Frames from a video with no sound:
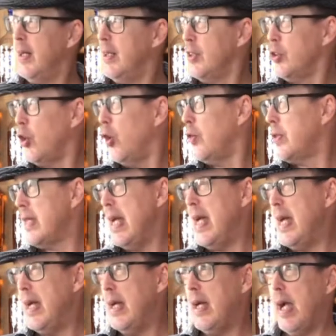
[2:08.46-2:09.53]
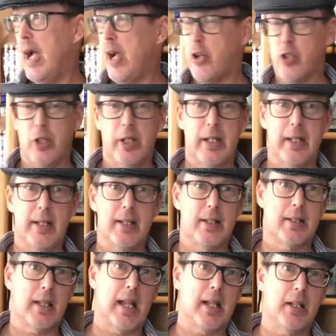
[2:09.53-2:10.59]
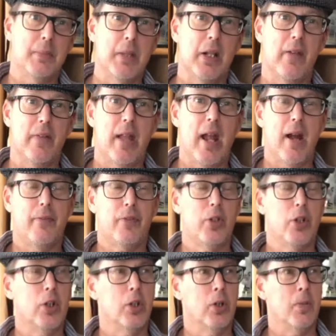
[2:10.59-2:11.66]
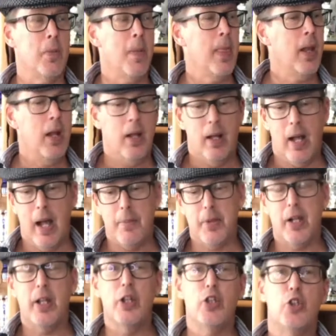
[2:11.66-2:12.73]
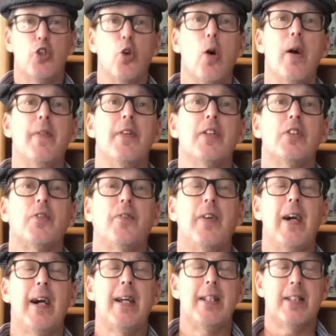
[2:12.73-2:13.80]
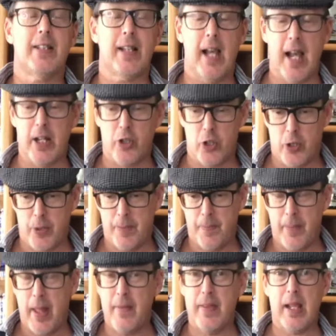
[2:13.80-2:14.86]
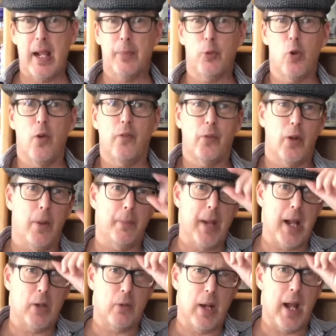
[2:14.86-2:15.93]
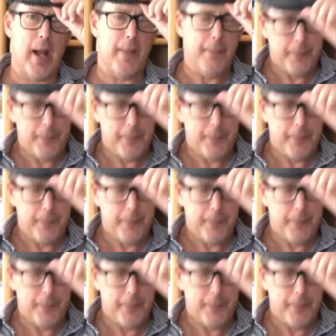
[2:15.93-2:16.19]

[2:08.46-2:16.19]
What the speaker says: So today, actually, it's like in the middle of the afternoon. I'm going to enjoy this fine scotch, and then I'm going for a bike ride.